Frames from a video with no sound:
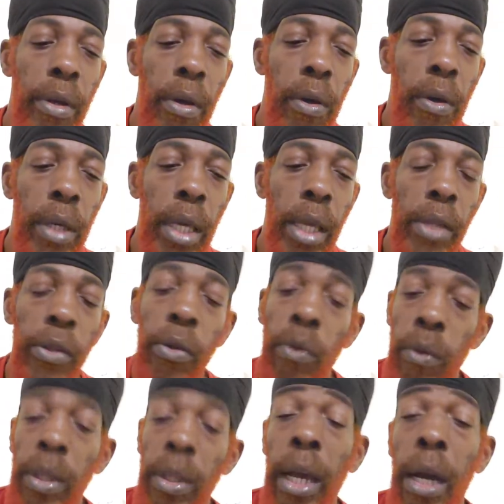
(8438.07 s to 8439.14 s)
Okay,
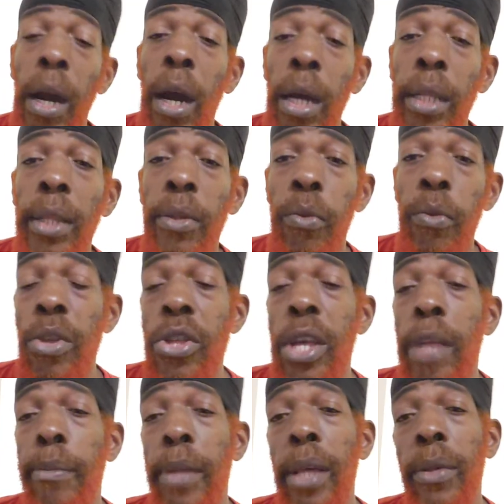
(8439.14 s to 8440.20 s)
to the card, it's RedShot
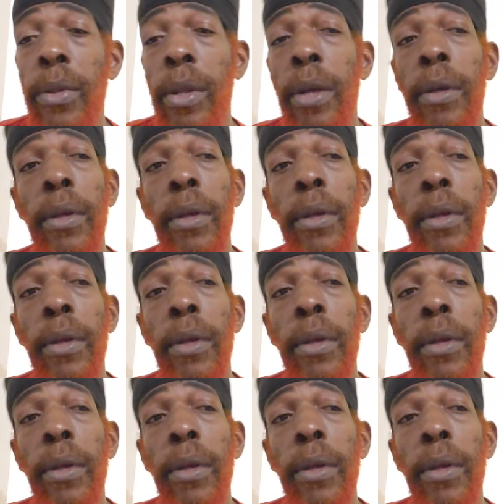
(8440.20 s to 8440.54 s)
BlackStar.